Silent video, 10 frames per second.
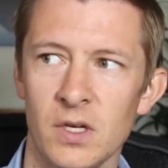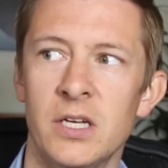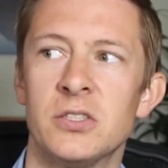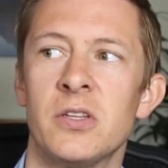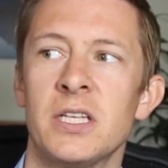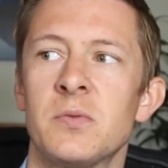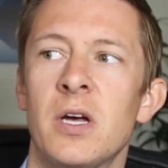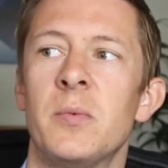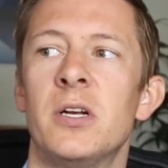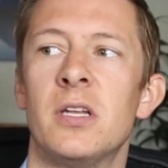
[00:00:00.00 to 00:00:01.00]
And so that's
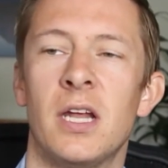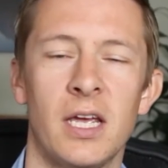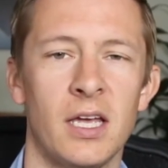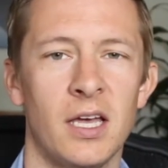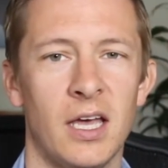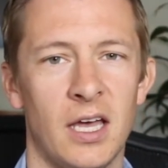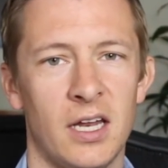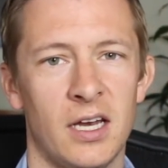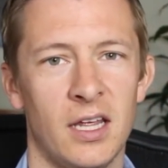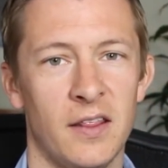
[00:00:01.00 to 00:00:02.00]
why I'm here today,
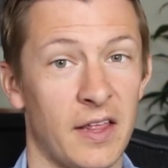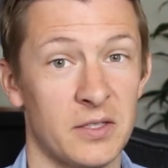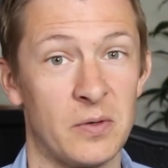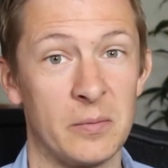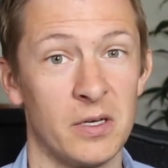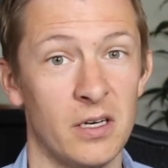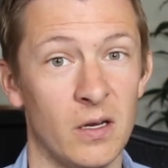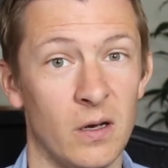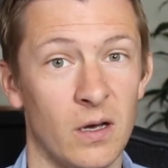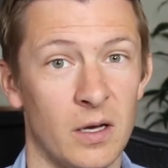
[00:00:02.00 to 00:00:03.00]
and that's what I'm going to do.